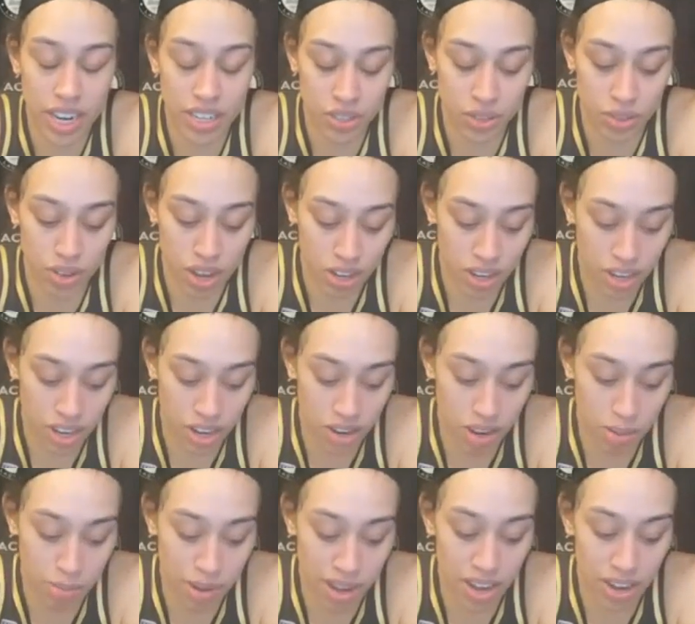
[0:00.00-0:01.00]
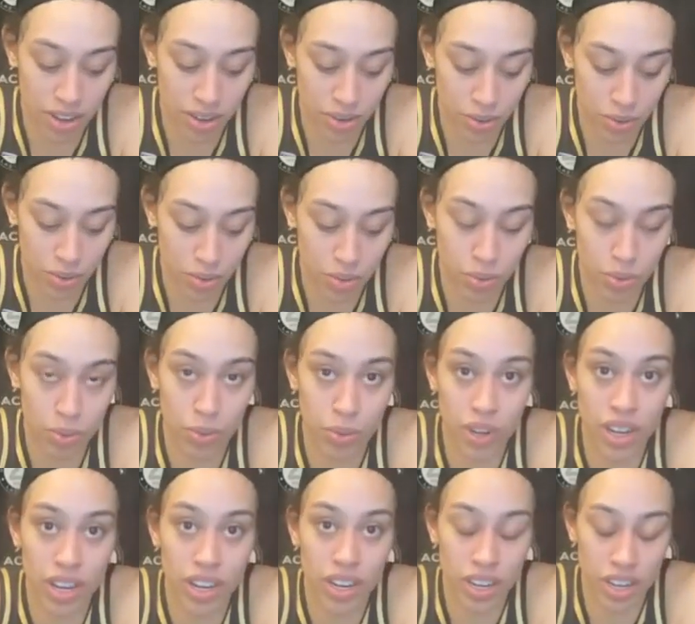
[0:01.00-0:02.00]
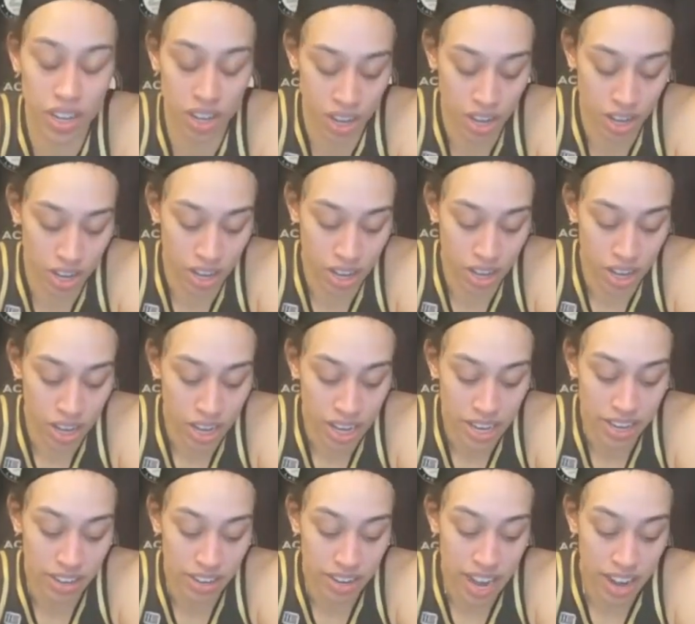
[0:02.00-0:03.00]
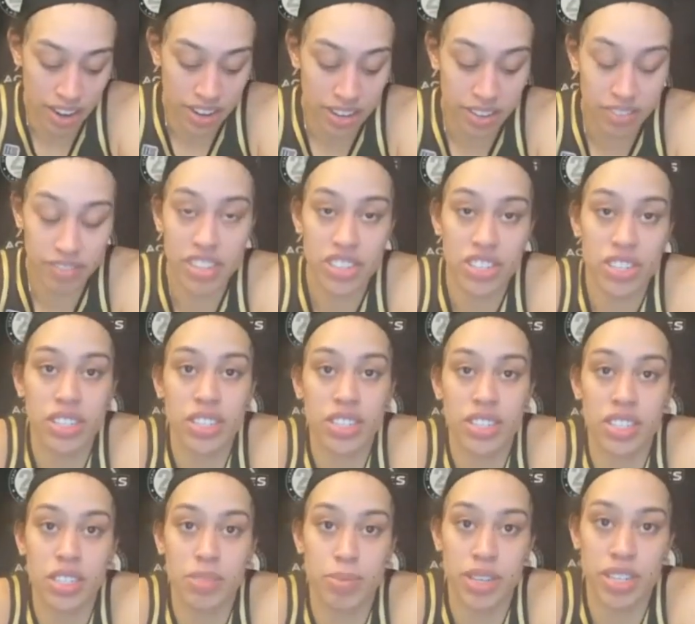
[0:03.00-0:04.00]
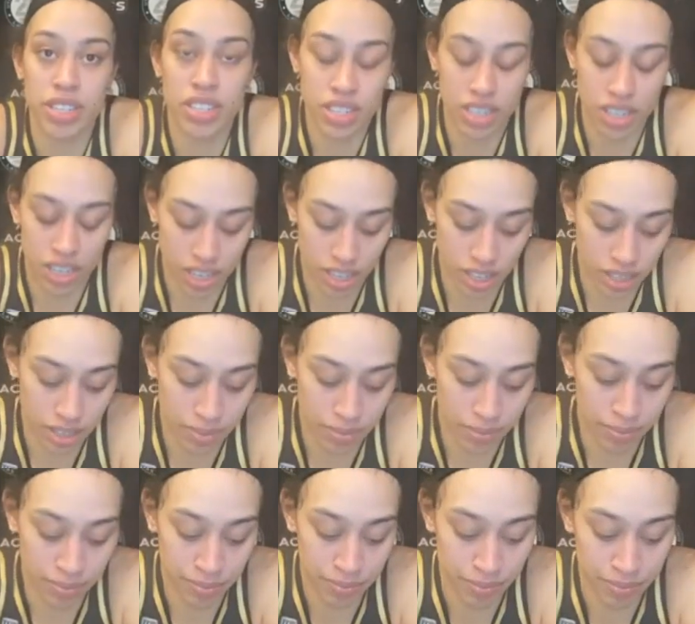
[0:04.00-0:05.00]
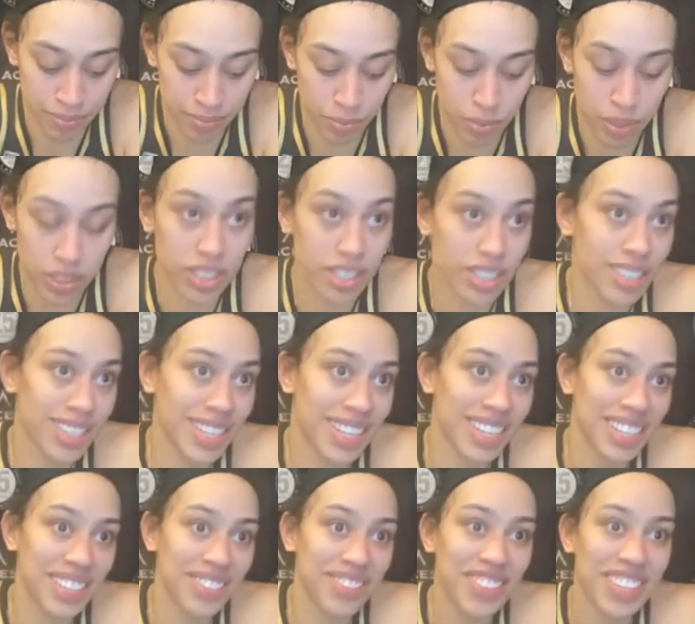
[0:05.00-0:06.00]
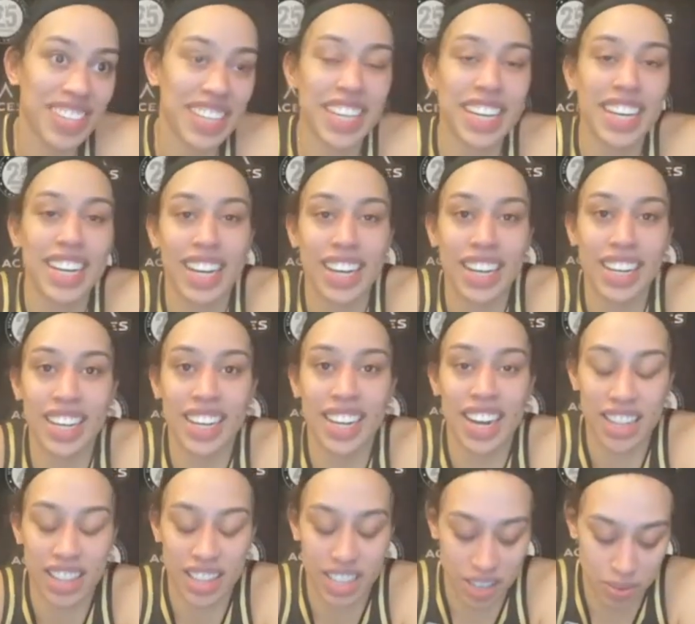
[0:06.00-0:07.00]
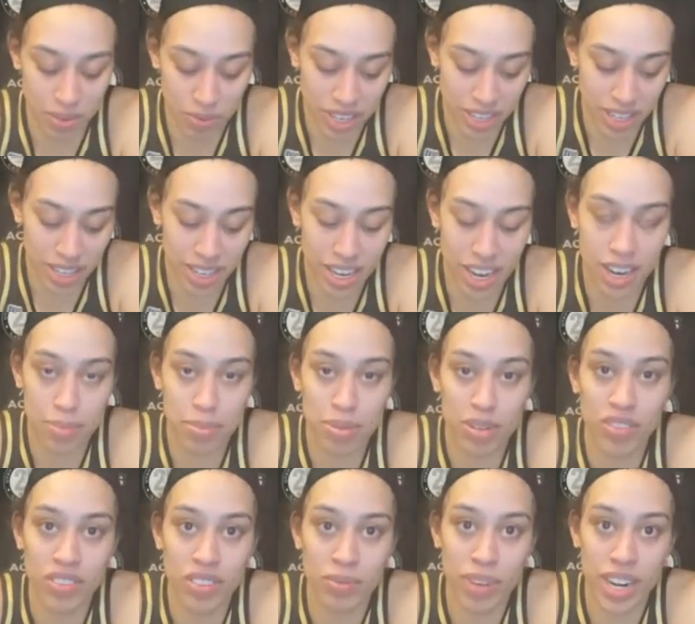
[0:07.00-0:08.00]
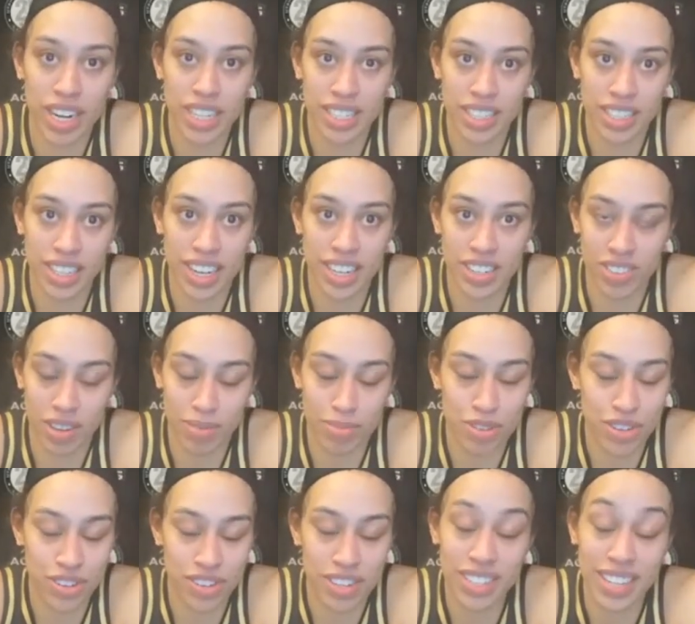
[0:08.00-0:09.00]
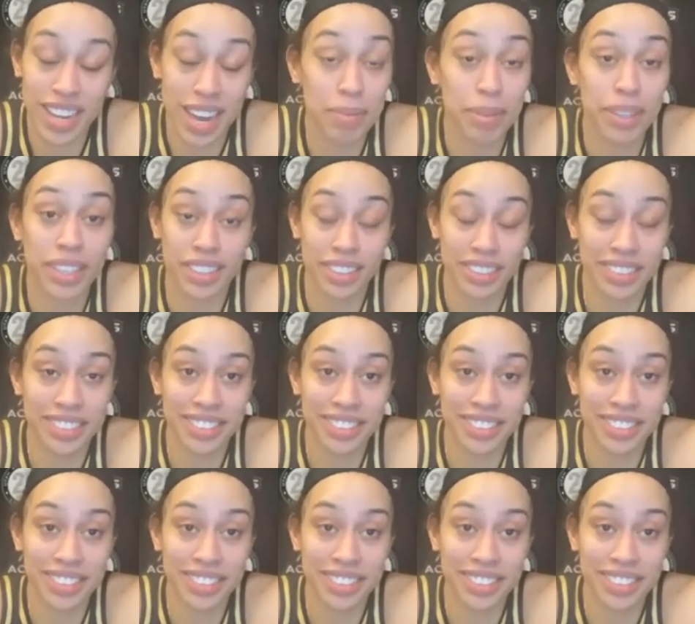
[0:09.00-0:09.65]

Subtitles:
not too long ago about how he envisioned this bench with this team. And I think we kind of proved him right tonight, so I'm sure he's happy.